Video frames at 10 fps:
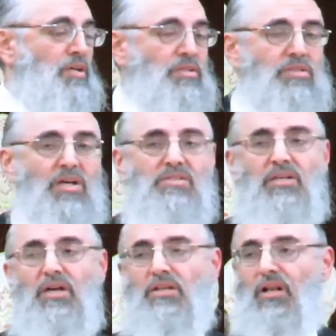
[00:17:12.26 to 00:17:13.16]
Did I
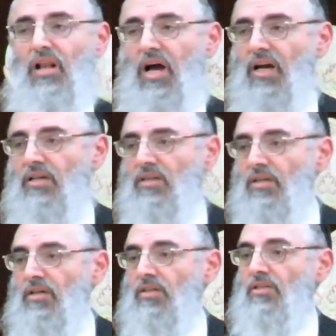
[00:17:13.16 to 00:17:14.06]
say any lie?
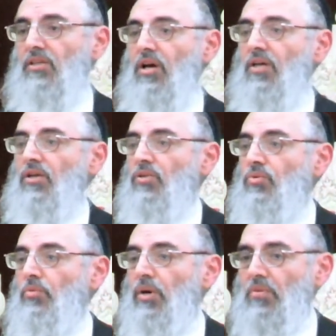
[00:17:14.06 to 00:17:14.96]
Did I
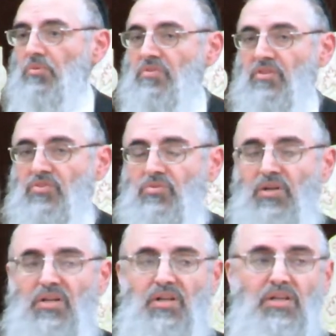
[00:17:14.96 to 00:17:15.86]
do my business
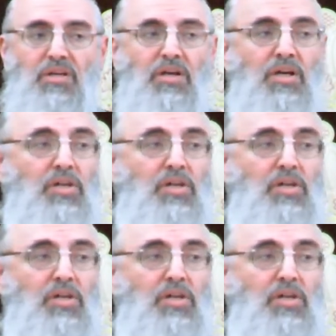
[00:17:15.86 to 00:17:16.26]
correctly?